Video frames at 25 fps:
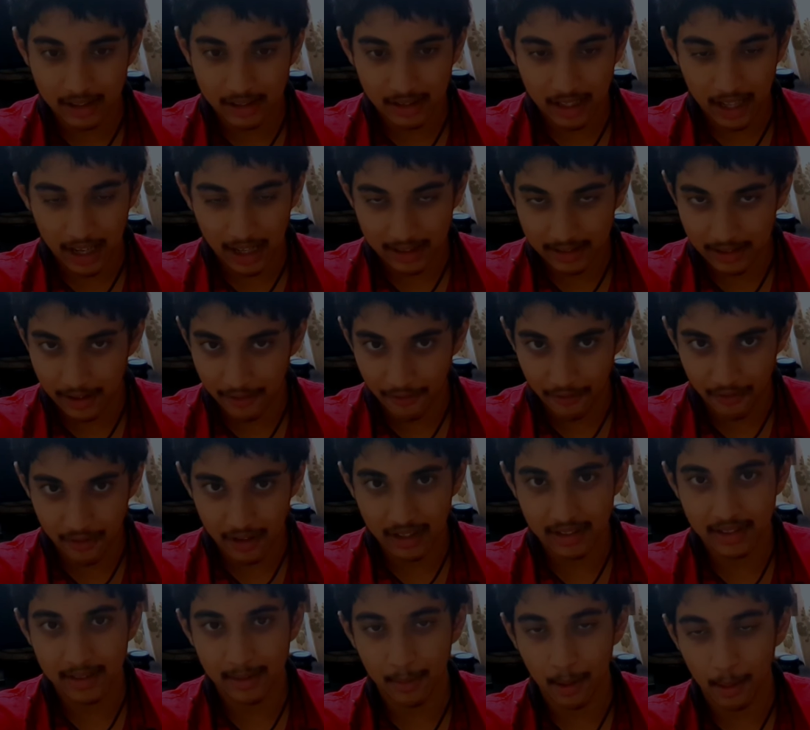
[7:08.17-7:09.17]
They actually
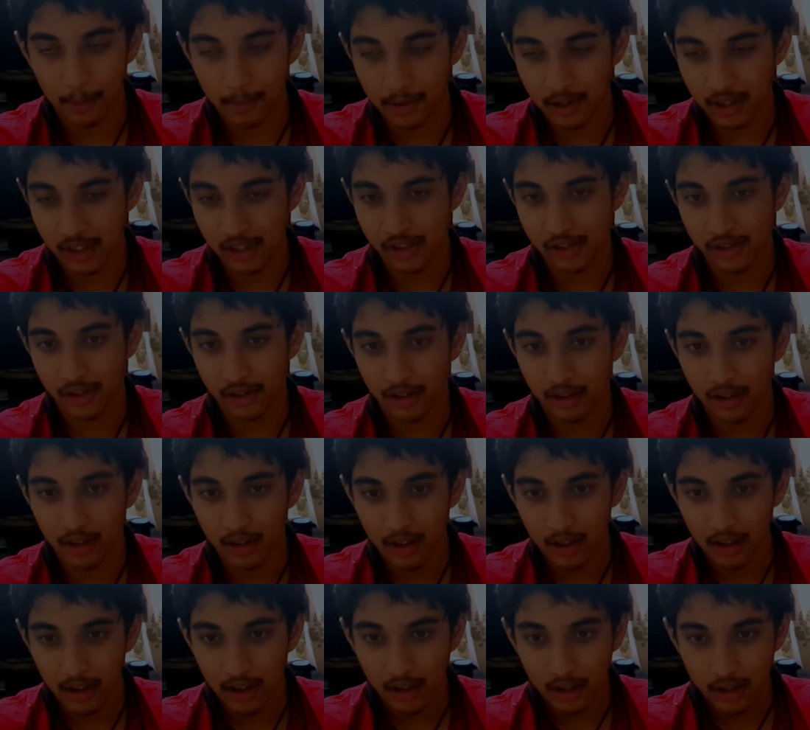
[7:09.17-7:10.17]
freeze him, I'm pretty sure.
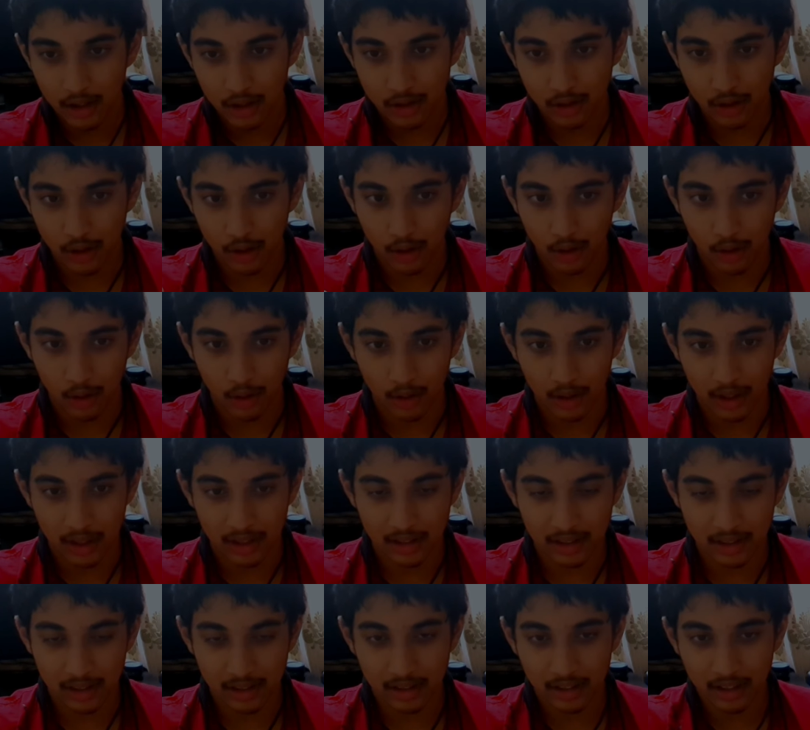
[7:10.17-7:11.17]
So
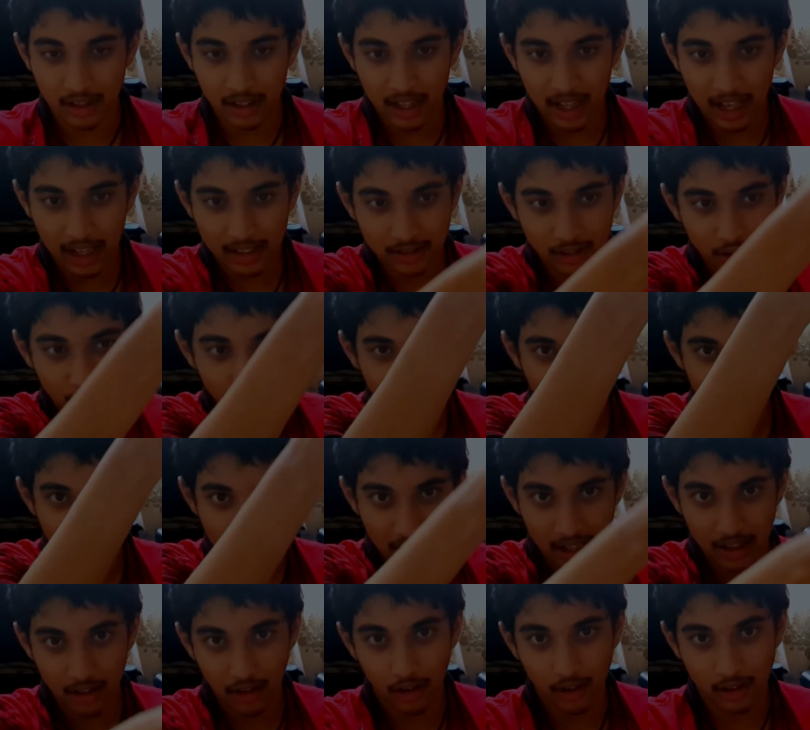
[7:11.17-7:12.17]
he has a
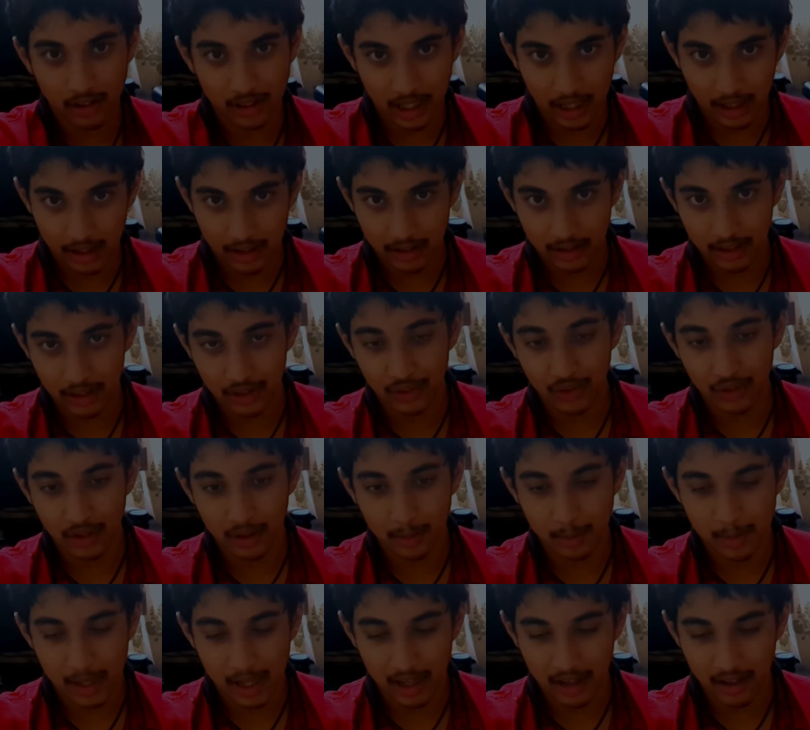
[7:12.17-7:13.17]
really long tail in this
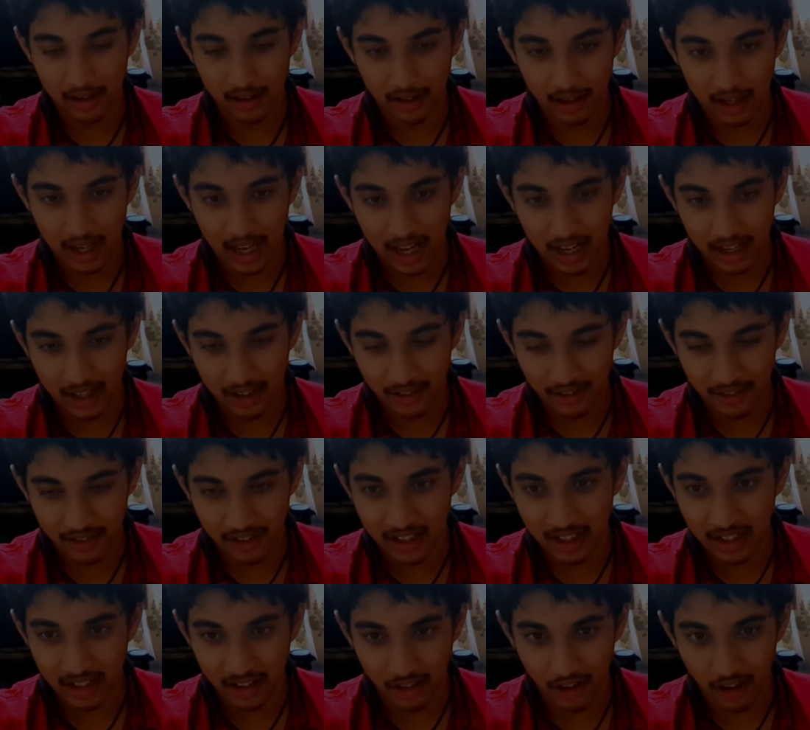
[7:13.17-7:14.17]
film, like
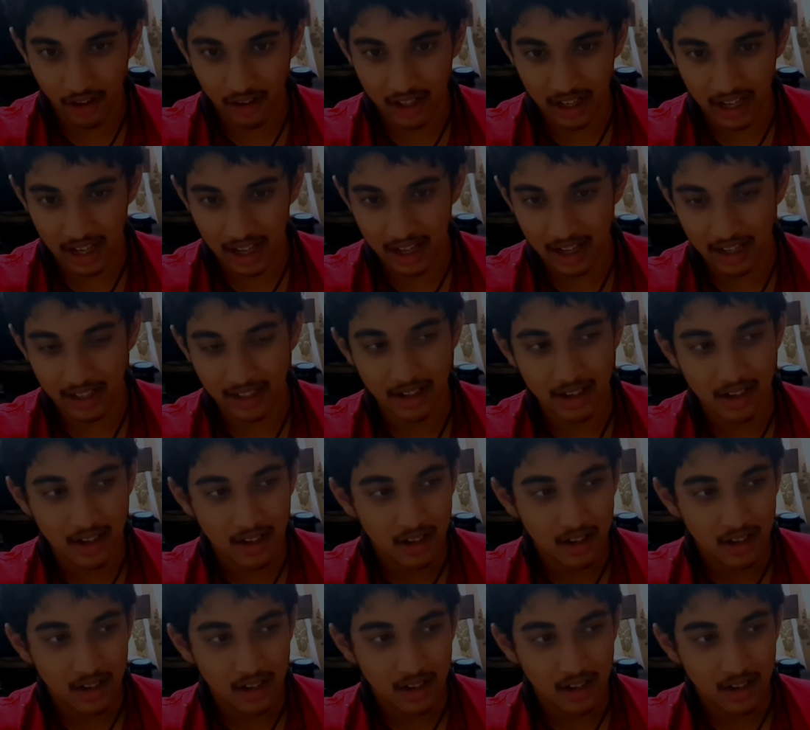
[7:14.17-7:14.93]
really long. And